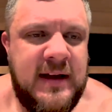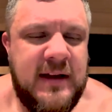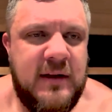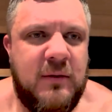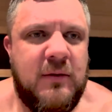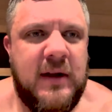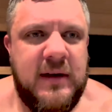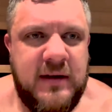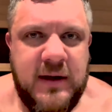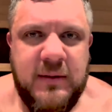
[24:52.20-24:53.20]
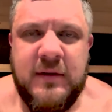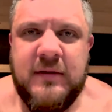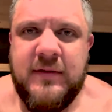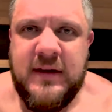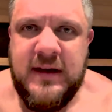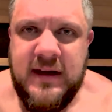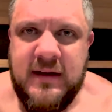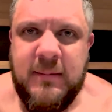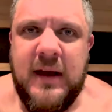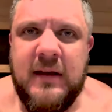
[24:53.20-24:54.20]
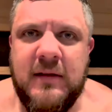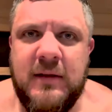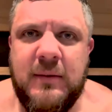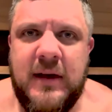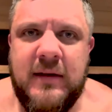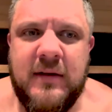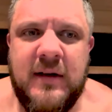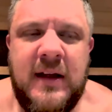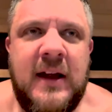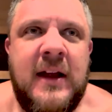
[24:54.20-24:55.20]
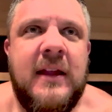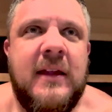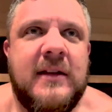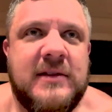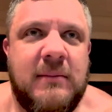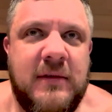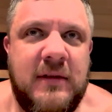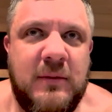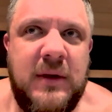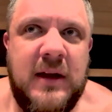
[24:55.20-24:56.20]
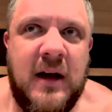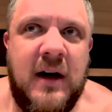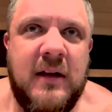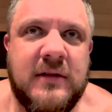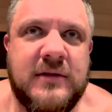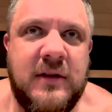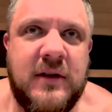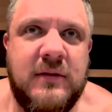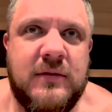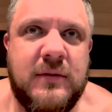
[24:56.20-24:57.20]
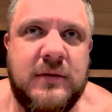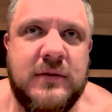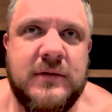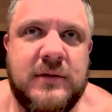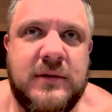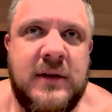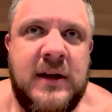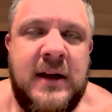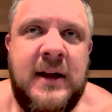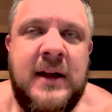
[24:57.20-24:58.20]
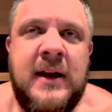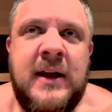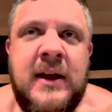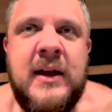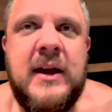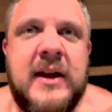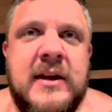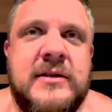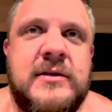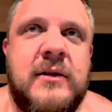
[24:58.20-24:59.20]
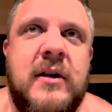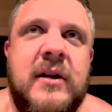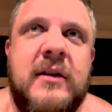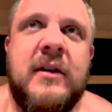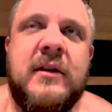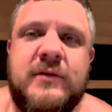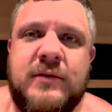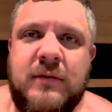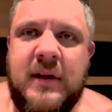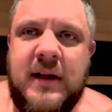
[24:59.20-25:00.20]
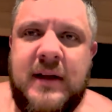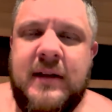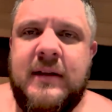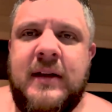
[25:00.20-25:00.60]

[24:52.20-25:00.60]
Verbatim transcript: you know, run down or fatigued mentally, whatever, that's something that we can not actually control. So I guess it's learning to control that, and